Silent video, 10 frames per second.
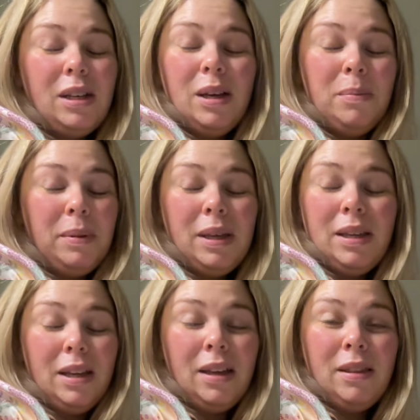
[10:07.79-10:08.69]
a bit
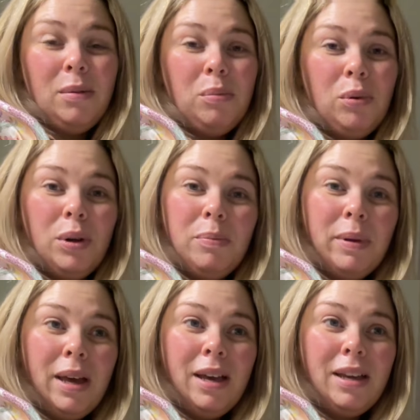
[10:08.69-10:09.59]
and then brought him
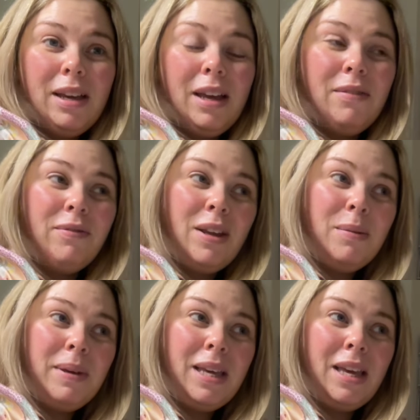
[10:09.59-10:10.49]
back and fed
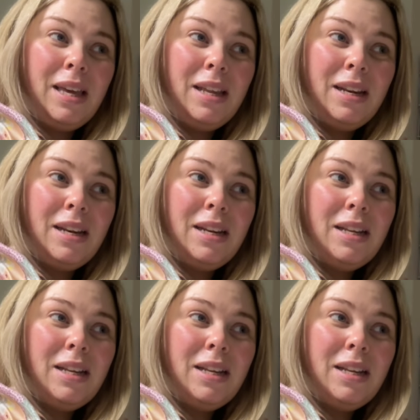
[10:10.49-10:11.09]
him again